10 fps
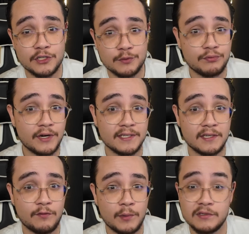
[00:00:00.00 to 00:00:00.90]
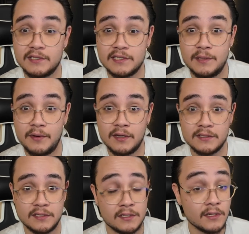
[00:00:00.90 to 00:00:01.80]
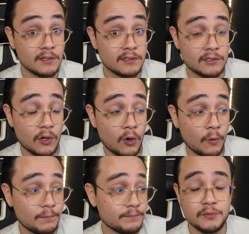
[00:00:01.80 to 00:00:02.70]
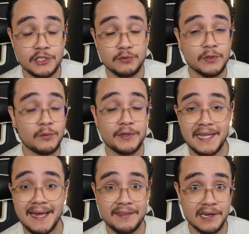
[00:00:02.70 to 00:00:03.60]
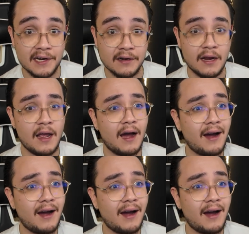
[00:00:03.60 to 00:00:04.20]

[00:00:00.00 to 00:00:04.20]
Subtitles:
purchase price of about 60 bucks. So do what you will with that there.